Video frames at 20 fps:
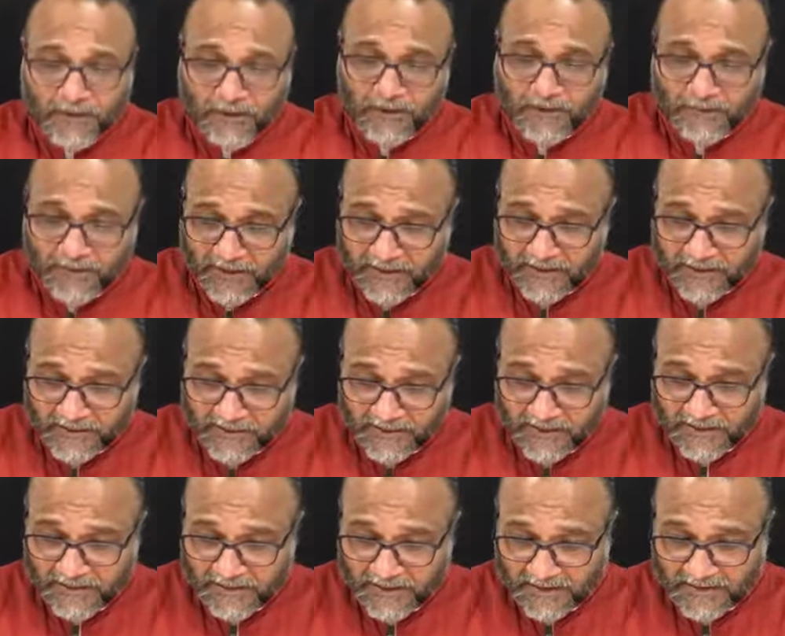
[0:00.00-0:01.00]
Here we are just
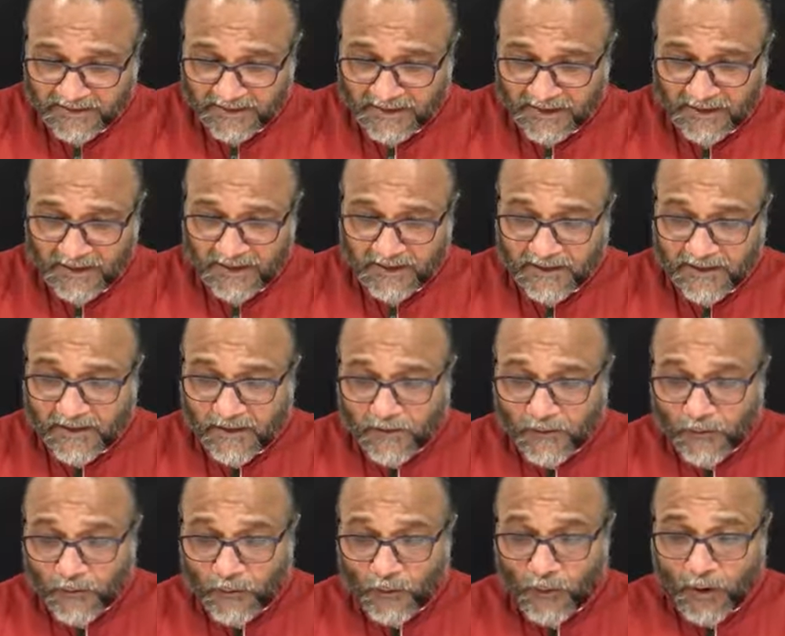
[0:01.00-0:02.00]
discussing
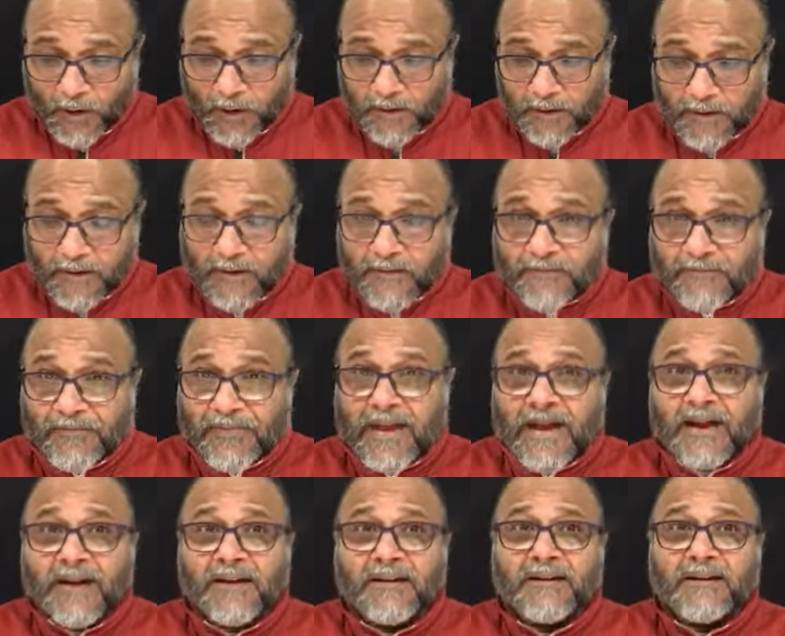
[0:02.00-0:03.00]
what
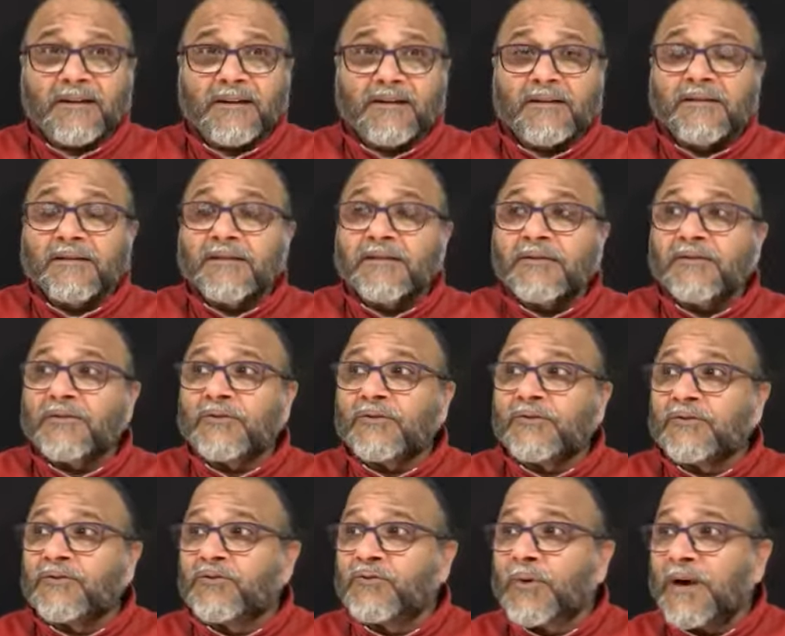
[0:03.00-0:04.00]
that
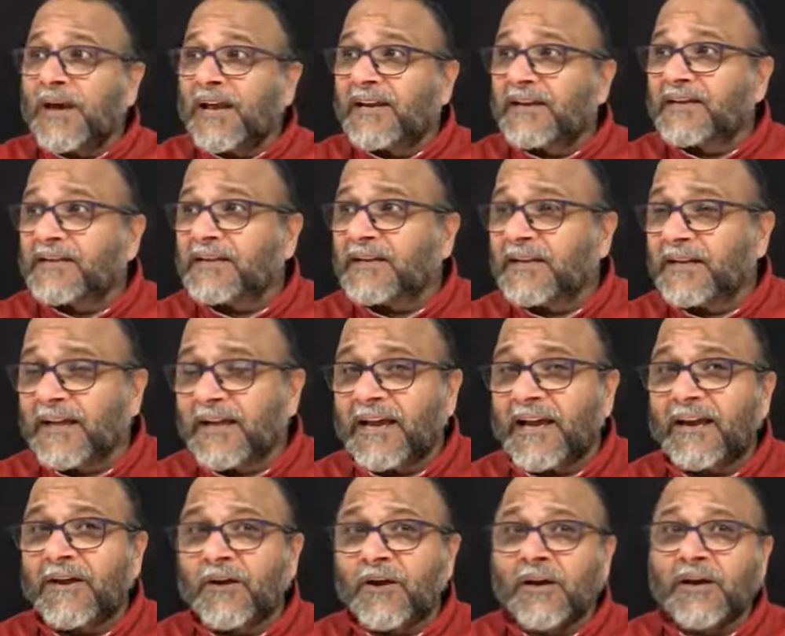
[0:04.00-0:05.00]
duality
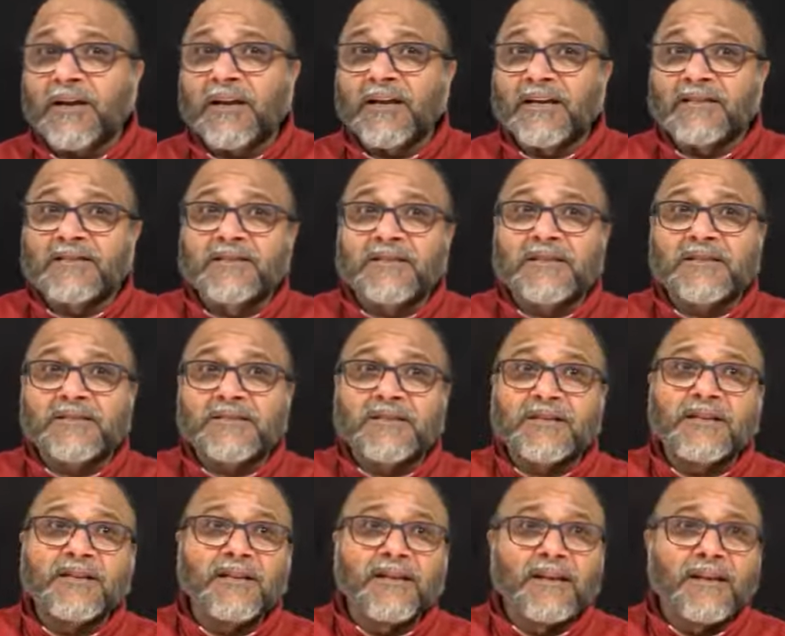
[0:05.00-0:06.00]
cannot exist
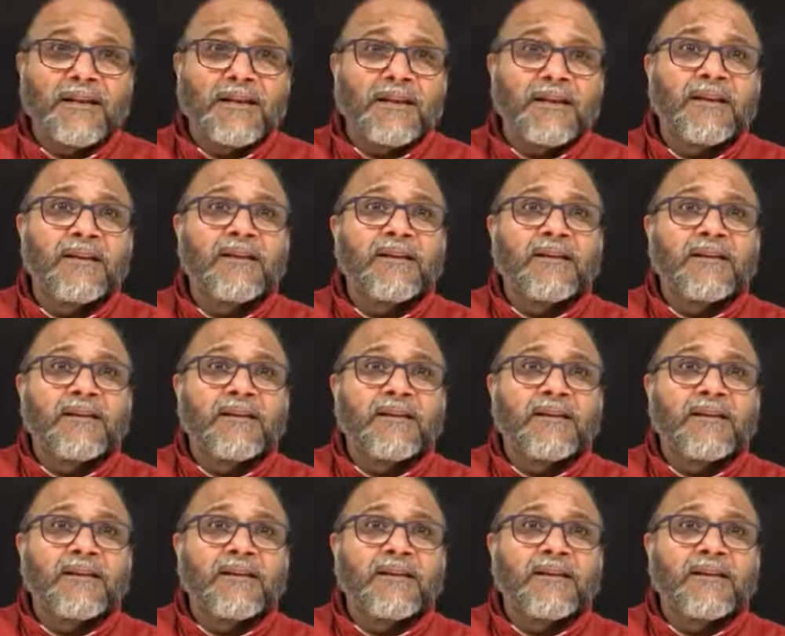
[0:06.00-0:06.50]
in